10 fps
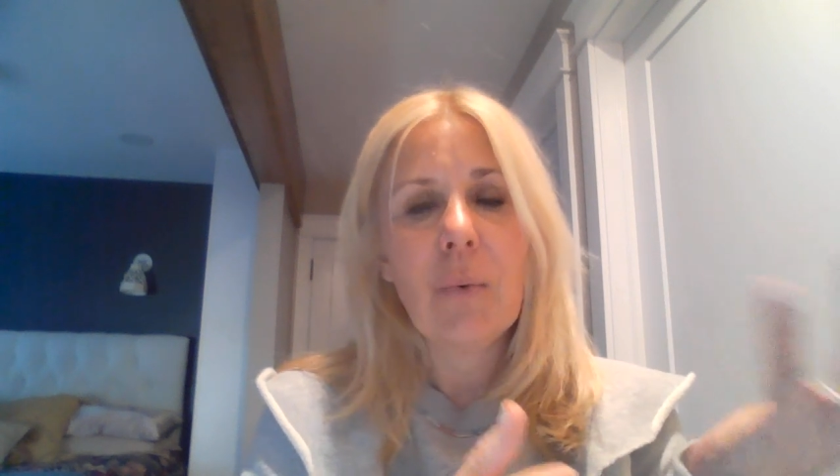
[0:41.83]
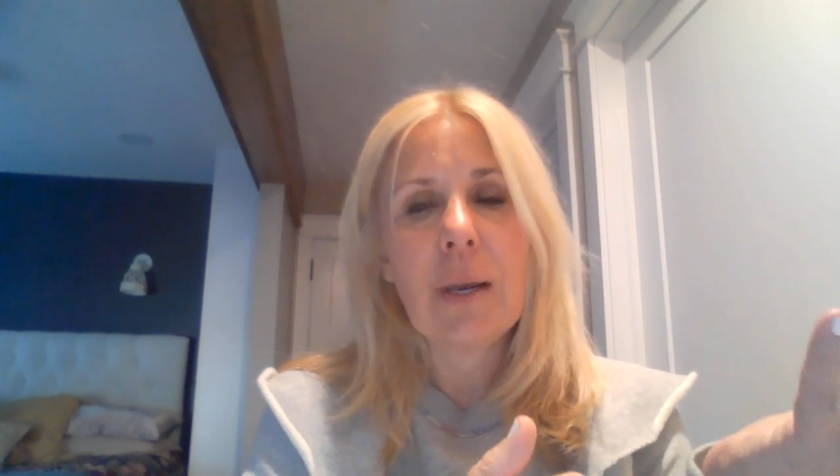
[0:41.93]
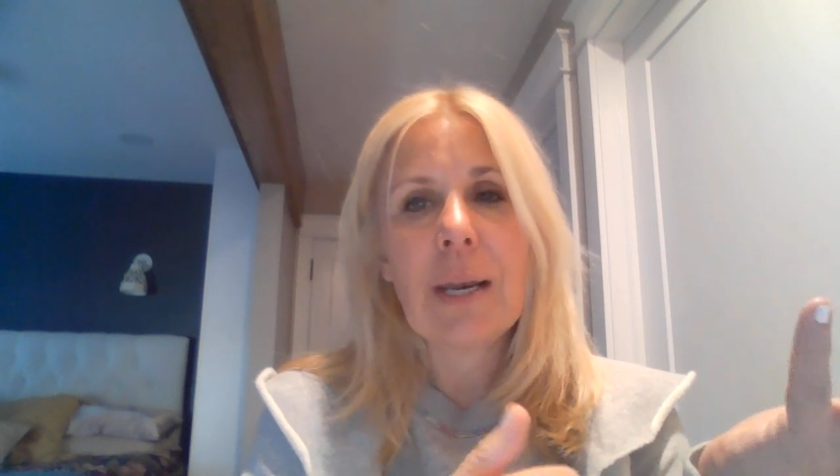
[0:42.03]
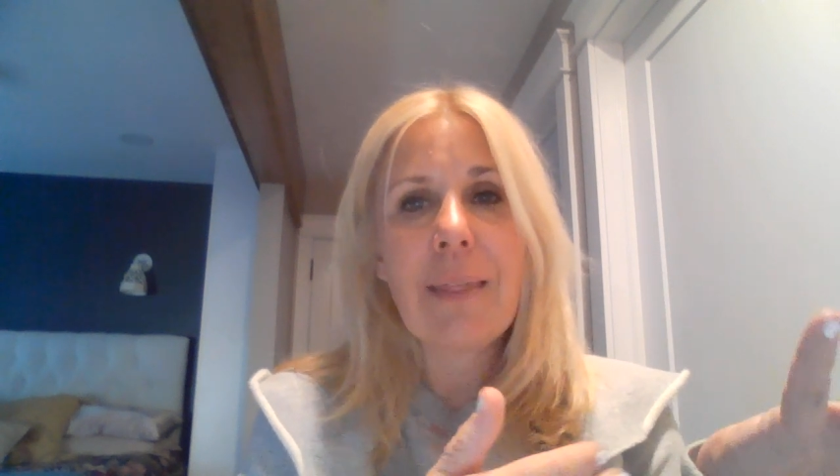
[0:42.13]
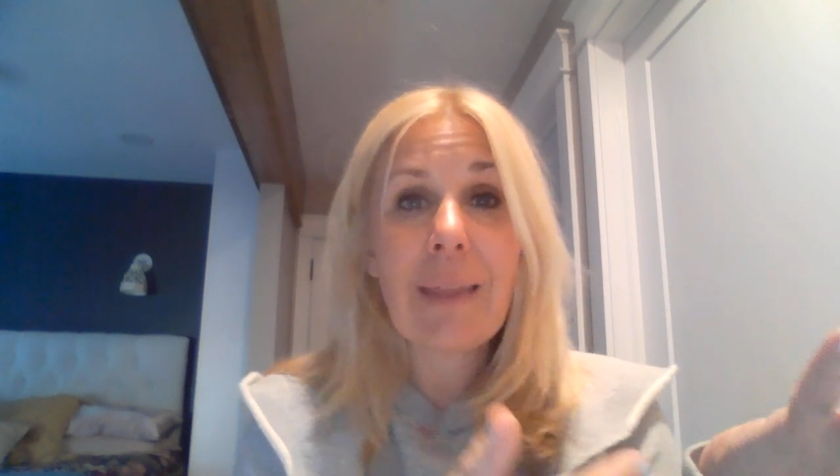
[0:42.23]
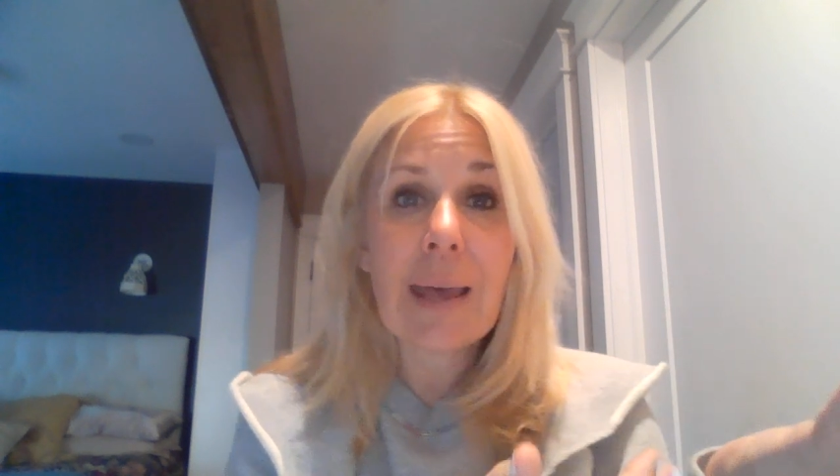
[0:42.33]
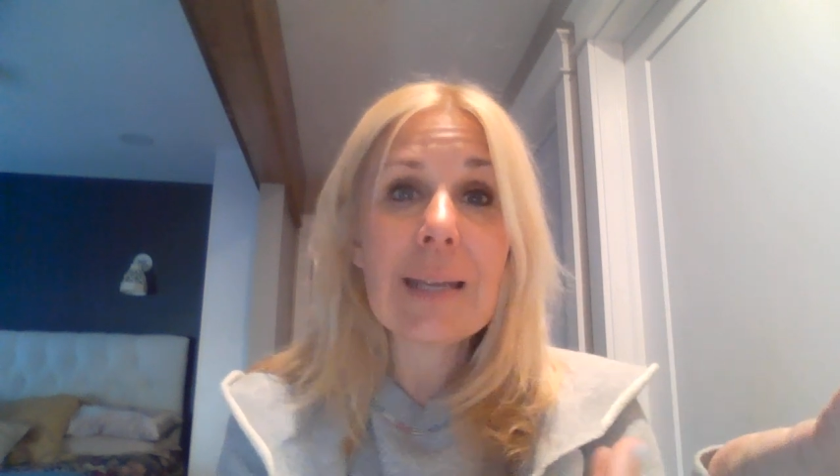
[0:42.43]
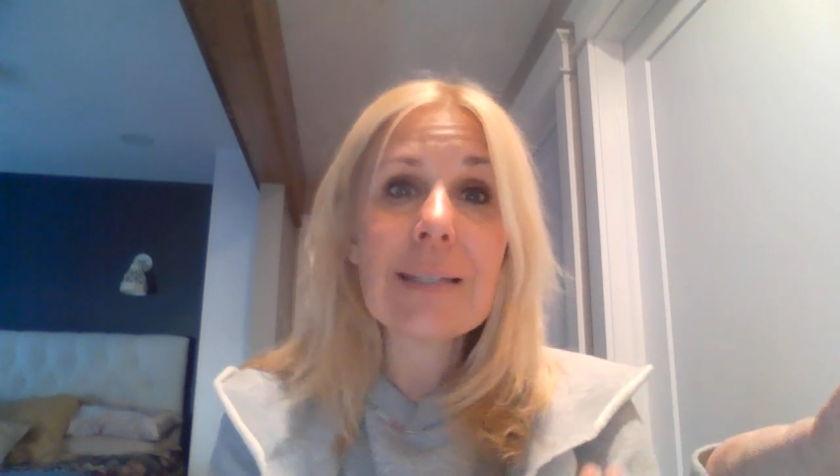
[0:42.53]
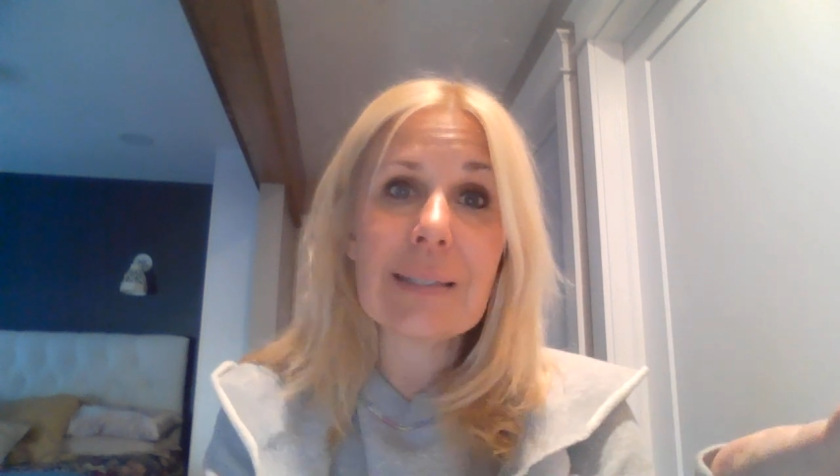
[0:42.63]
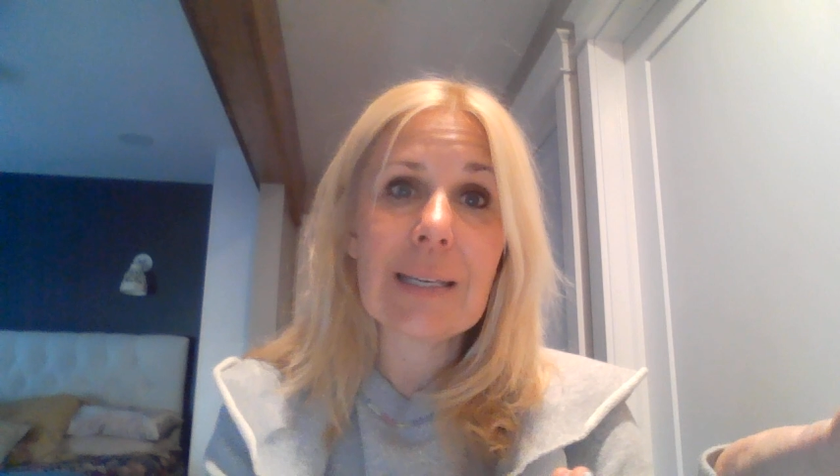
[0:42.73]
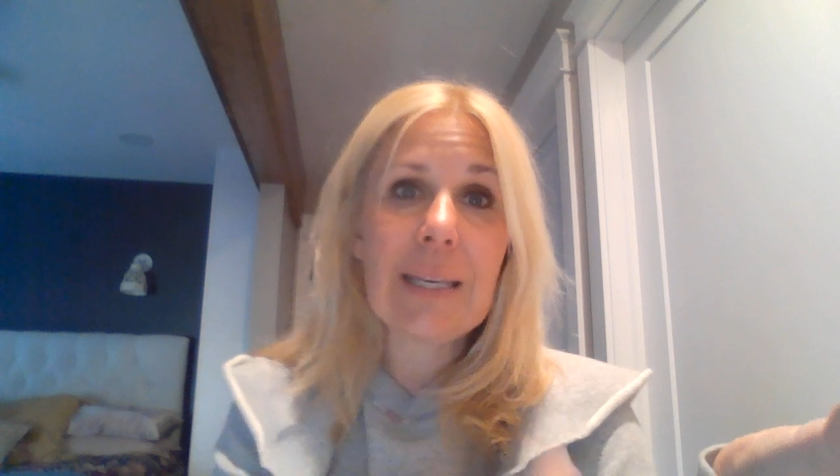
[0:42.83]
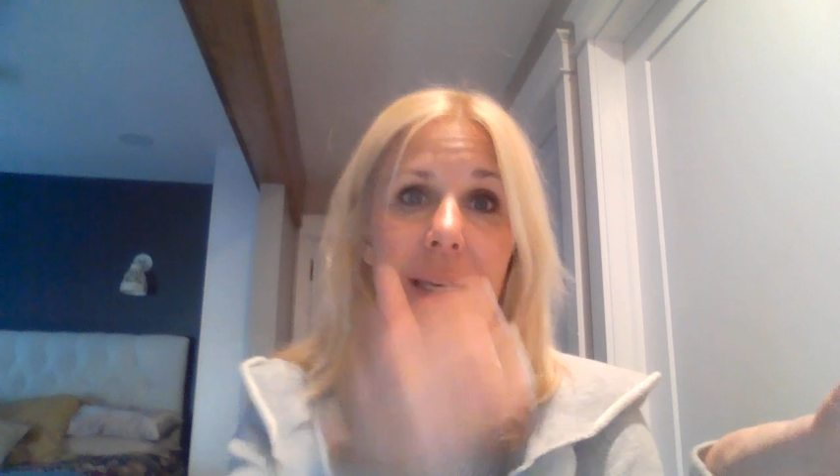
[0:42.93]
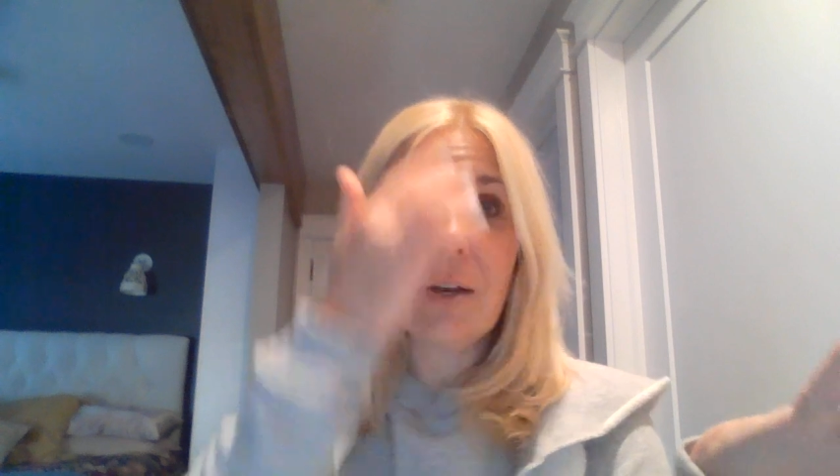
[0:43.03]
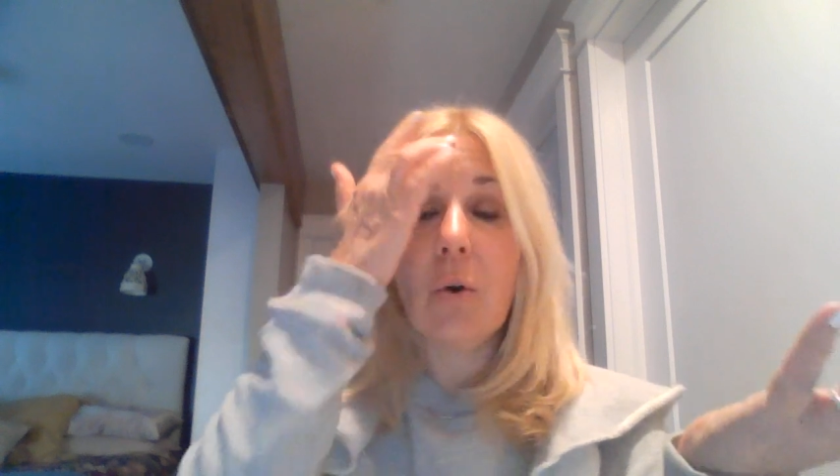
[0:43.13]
right? And that is the key